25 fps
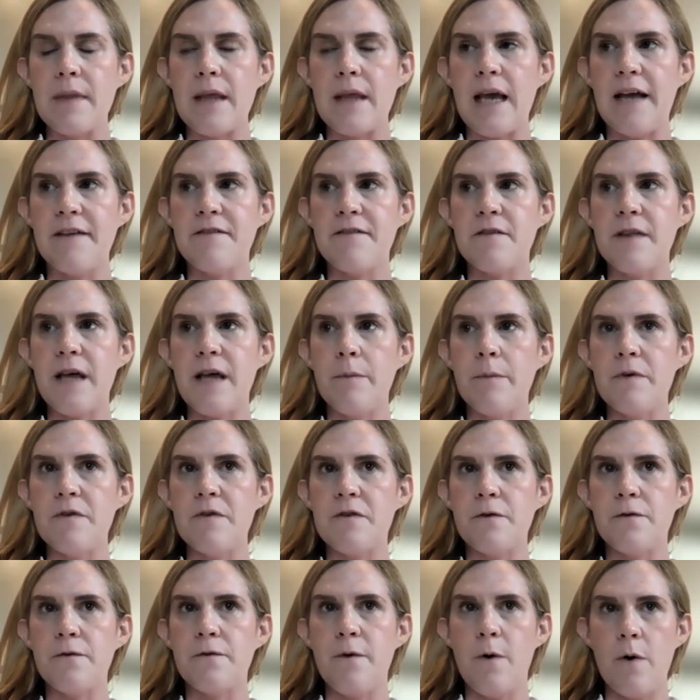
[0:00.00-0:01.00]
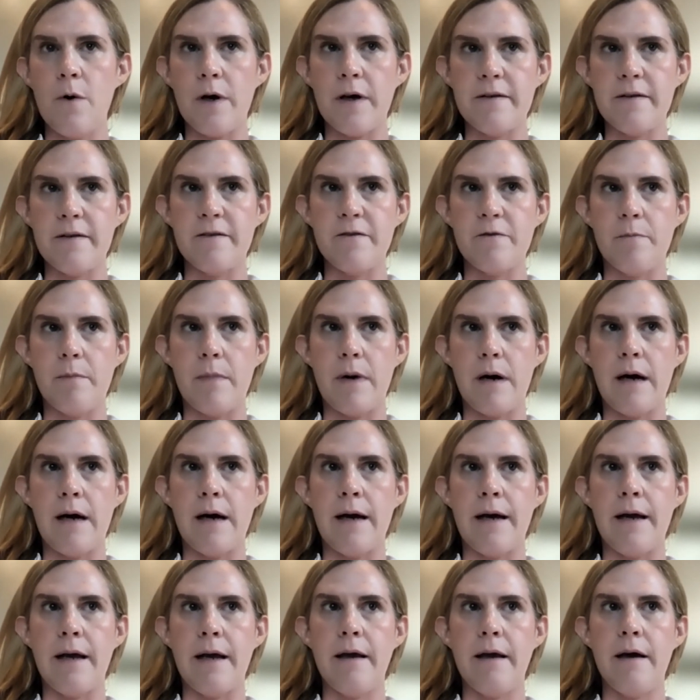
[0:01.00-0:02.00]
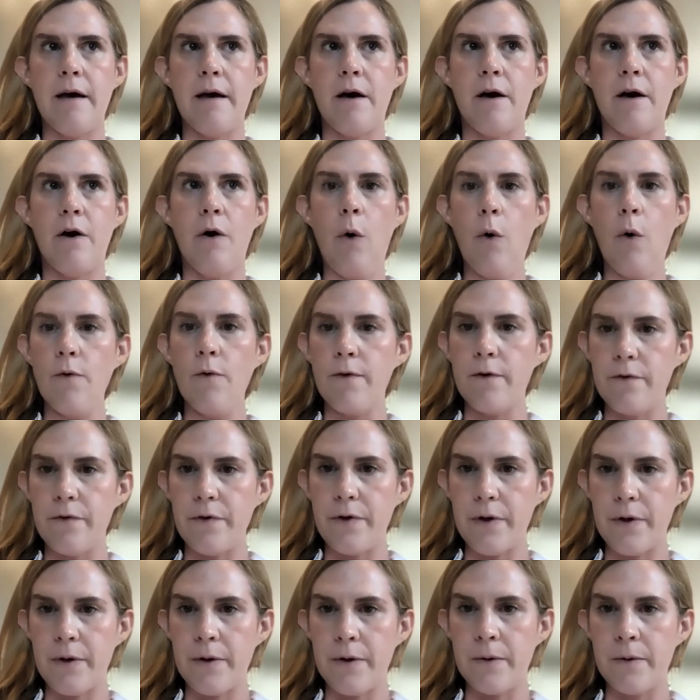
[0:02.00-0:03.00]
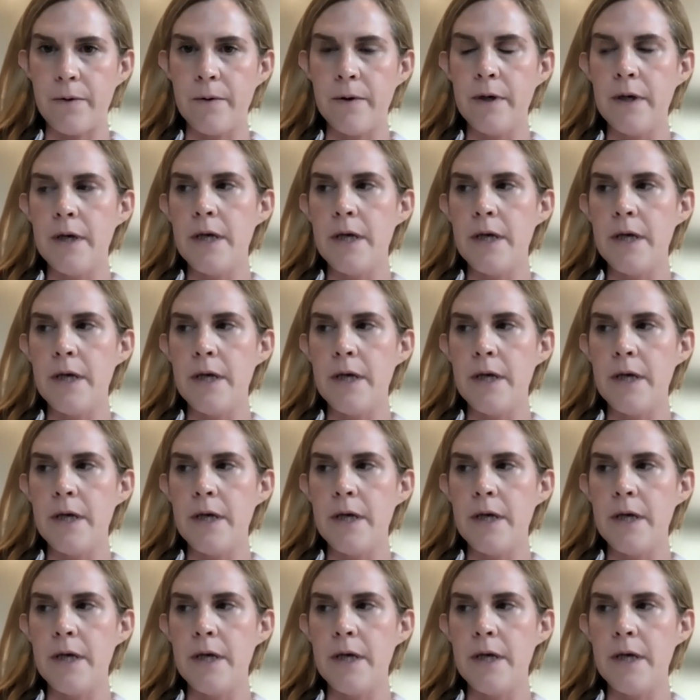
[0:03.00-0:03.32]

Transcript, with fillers: And so that was the focus of my uh, overview